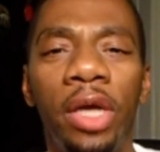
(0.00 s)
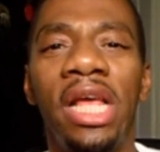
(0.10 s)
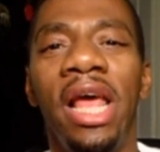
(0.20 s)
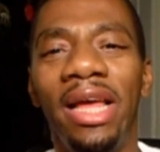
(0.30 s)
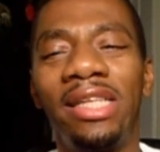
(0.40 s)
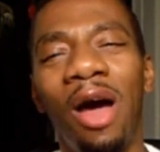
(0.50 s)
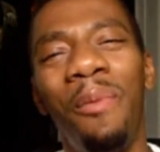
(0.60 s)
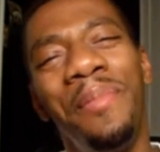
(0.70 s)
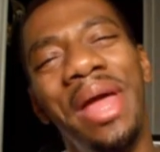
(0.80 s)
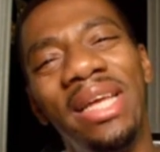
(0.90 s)
chest
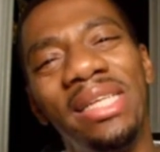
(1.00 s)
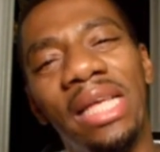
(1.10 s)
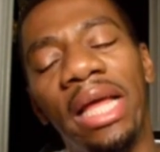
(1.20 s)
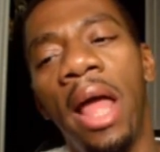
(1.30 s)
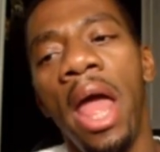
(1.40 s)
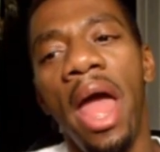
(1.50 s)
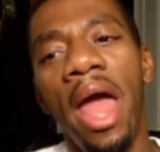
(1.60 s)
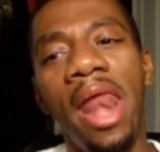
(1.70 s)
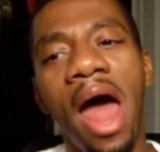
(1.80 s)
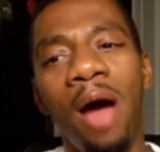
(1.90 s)
voice. It's
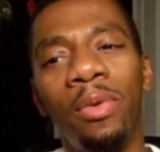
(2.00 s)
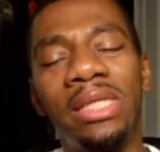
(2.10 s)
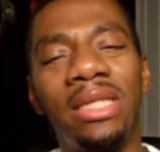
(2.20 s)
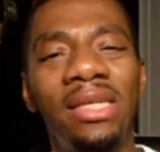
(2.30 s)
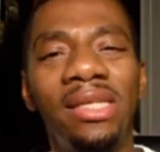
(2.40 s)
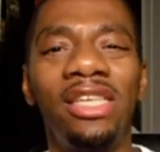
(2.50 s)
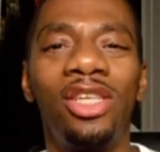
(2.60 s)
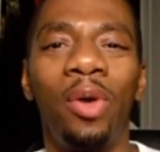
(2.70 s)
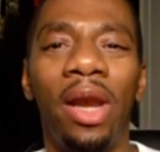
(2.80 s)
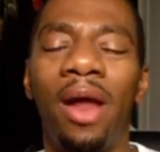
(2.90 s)
amazing. And
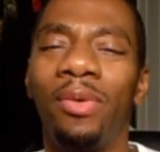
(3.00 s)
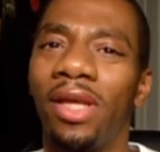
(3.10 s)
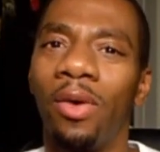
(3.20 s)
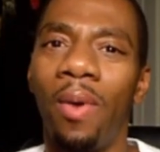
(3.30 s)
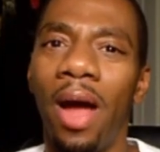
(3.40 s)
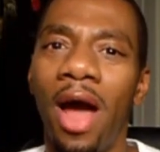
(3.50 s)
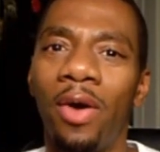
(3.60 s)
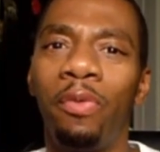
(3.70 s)
I was listening to it and